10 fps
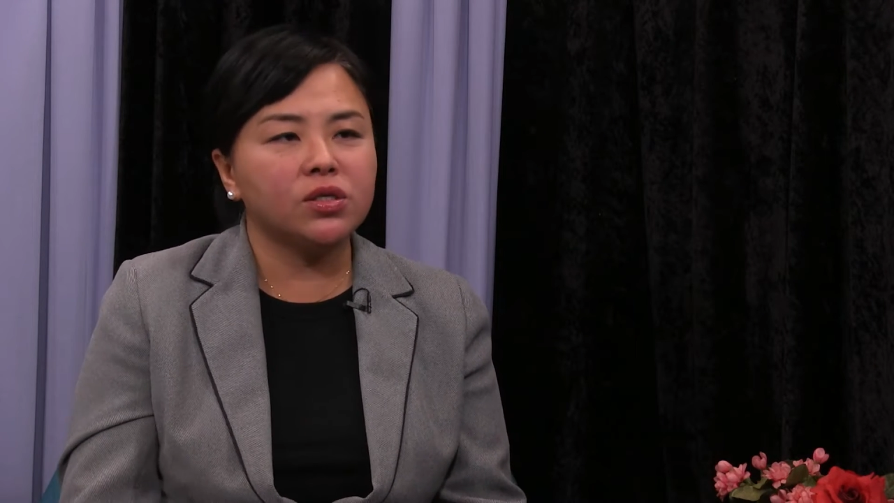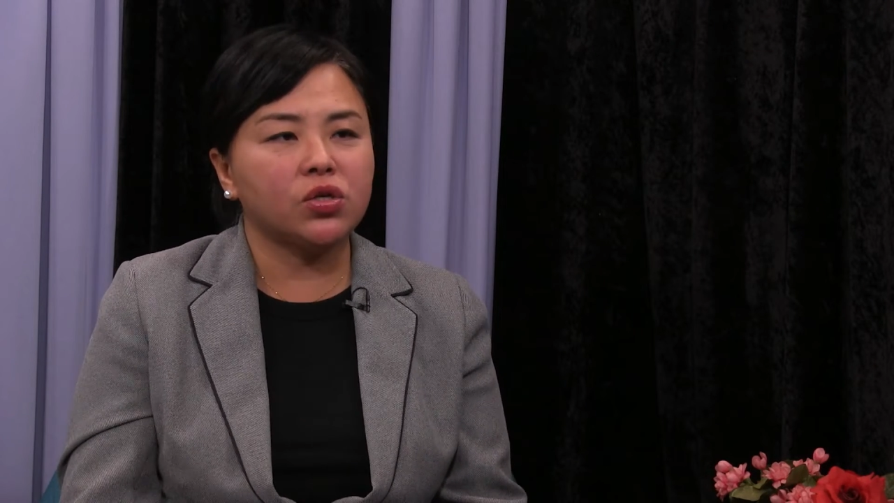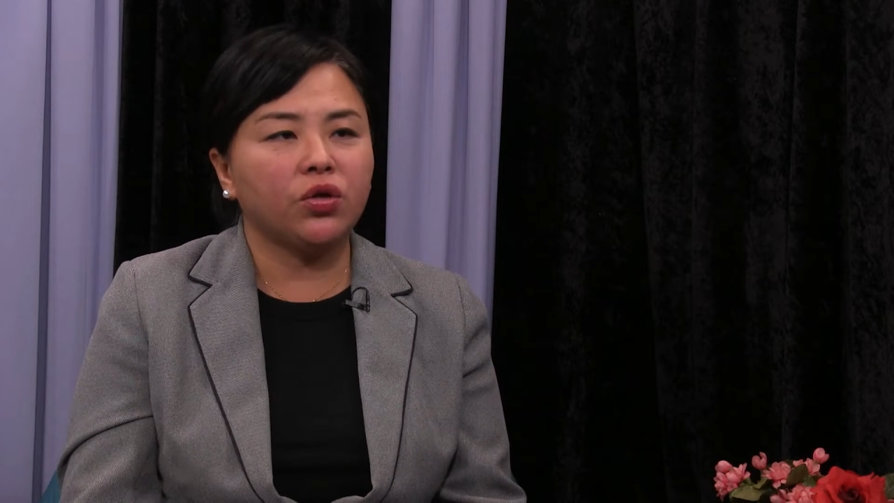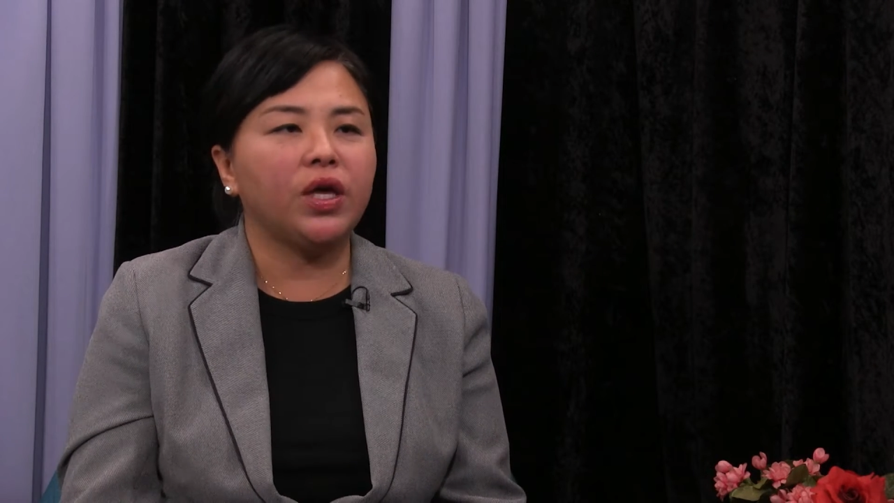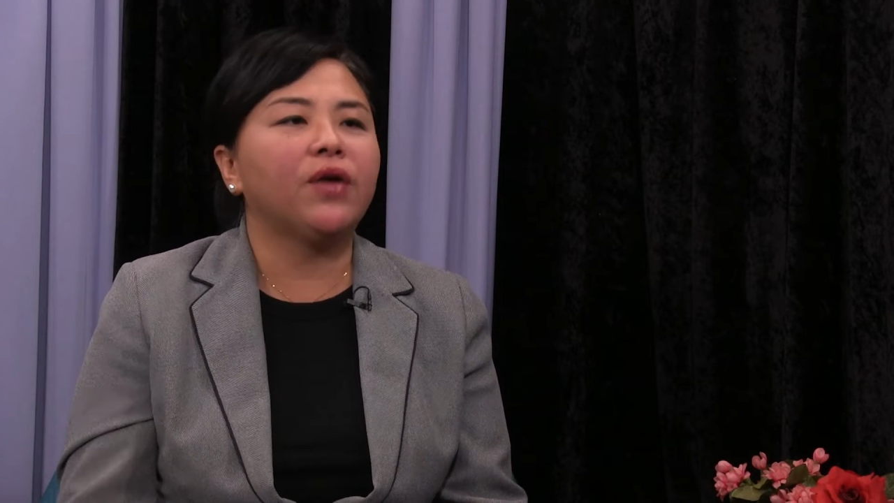
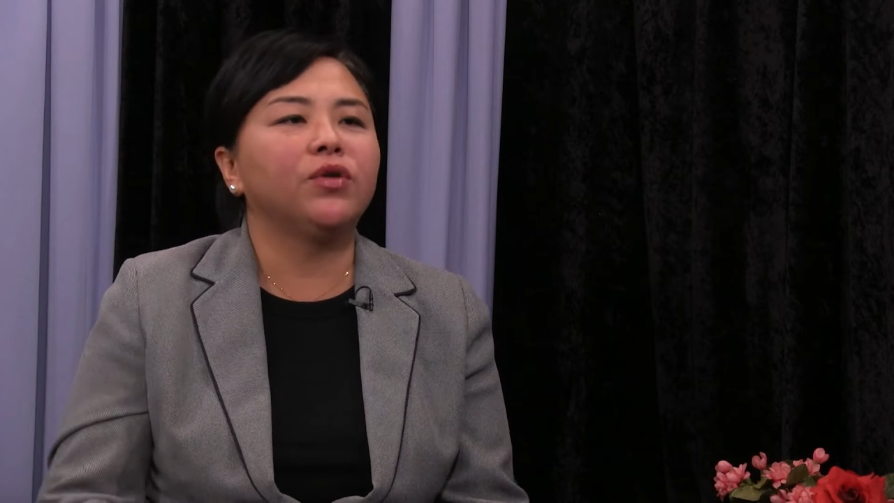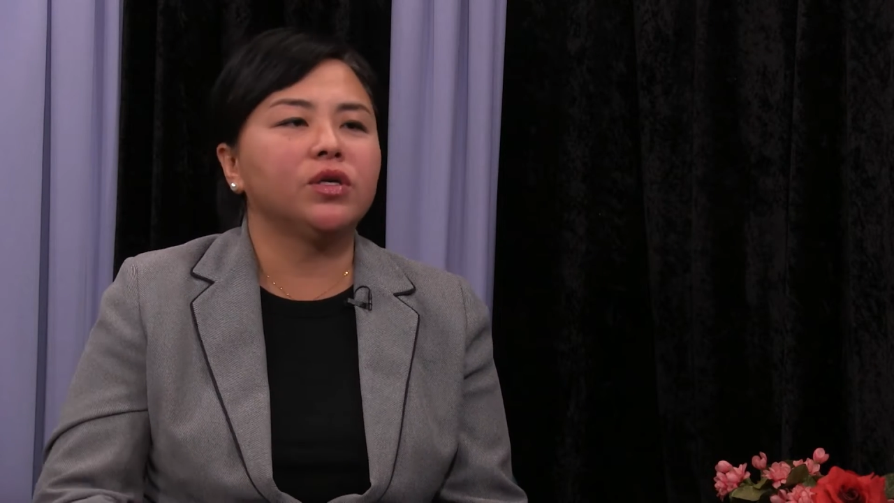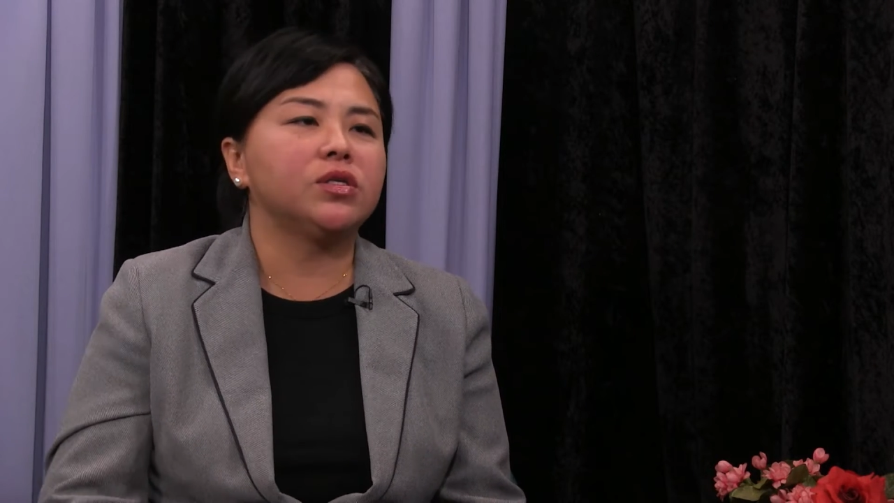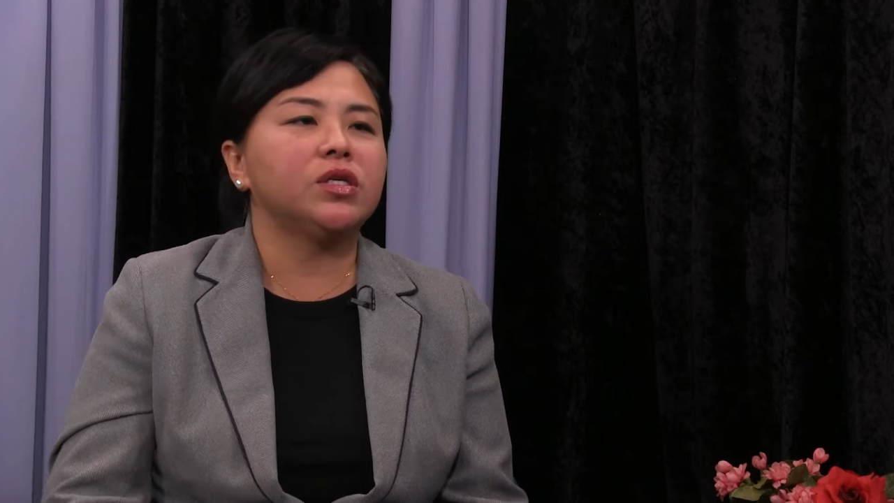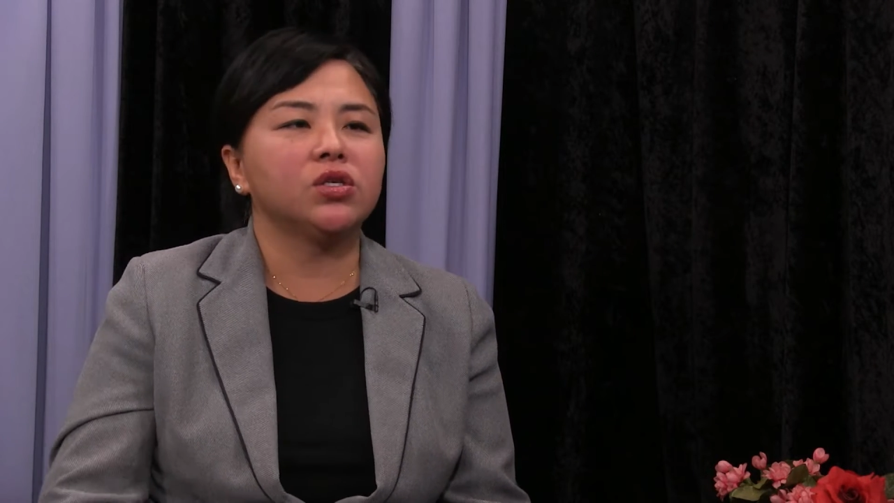So the
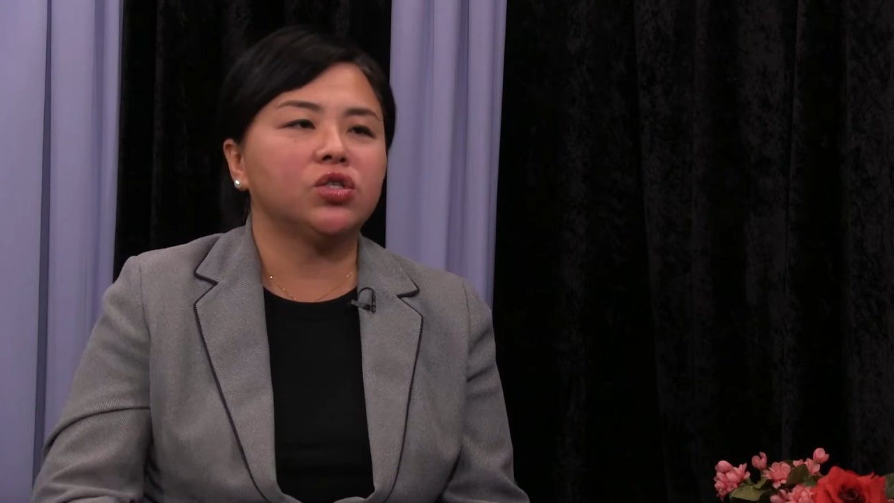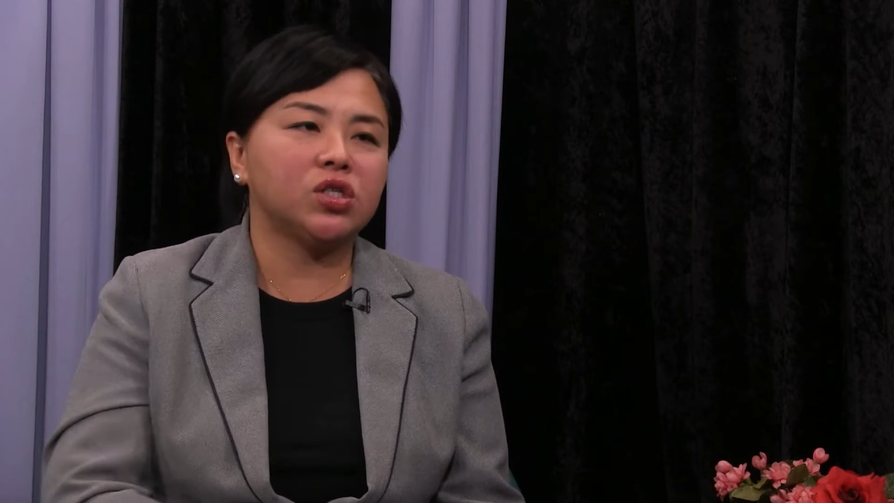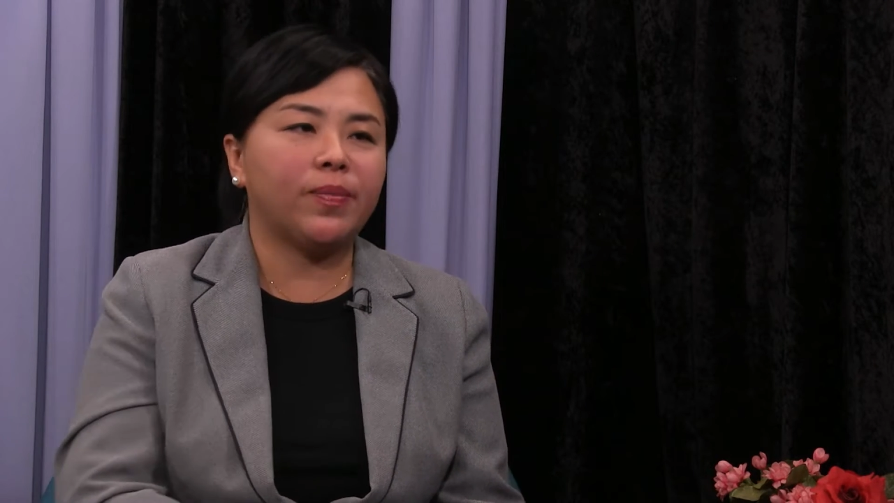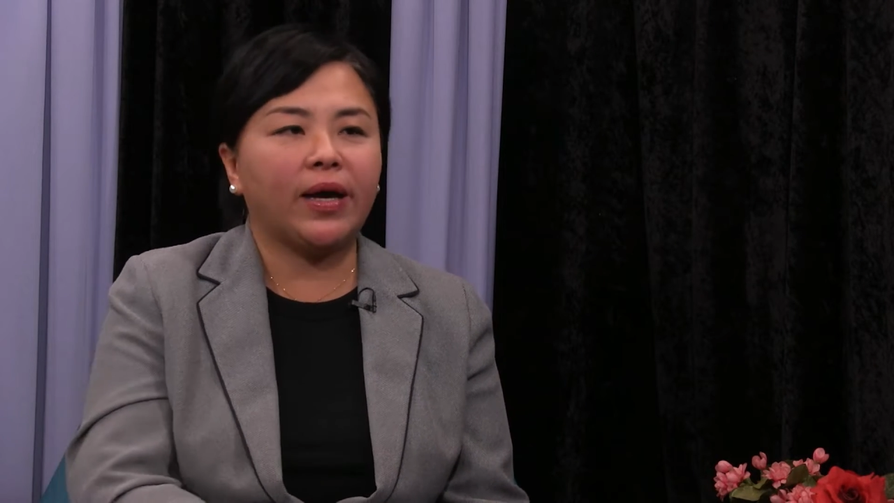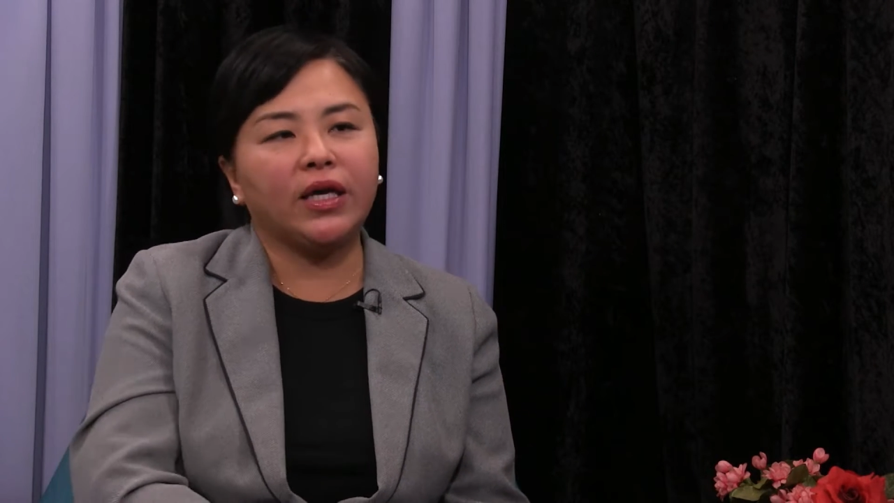evidence isn't
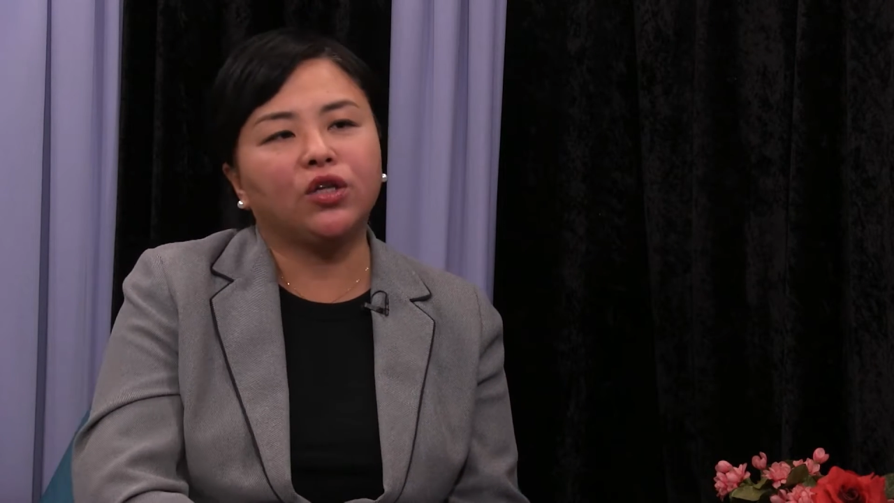just about